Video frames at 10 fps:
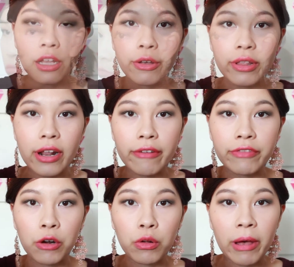Now that I've
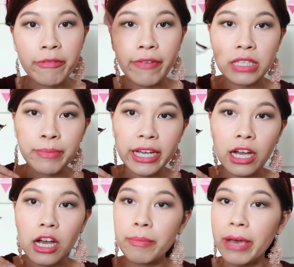done all my face
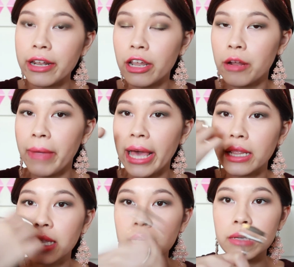makeup and done my
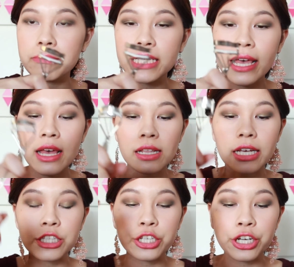lips,
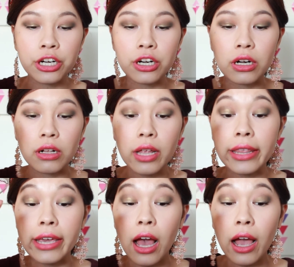let's curl
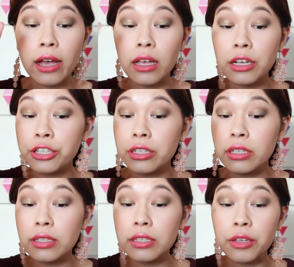the
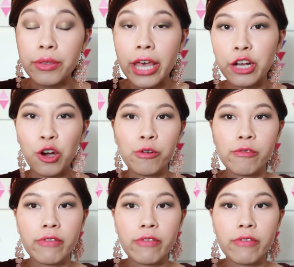eyelashes so they go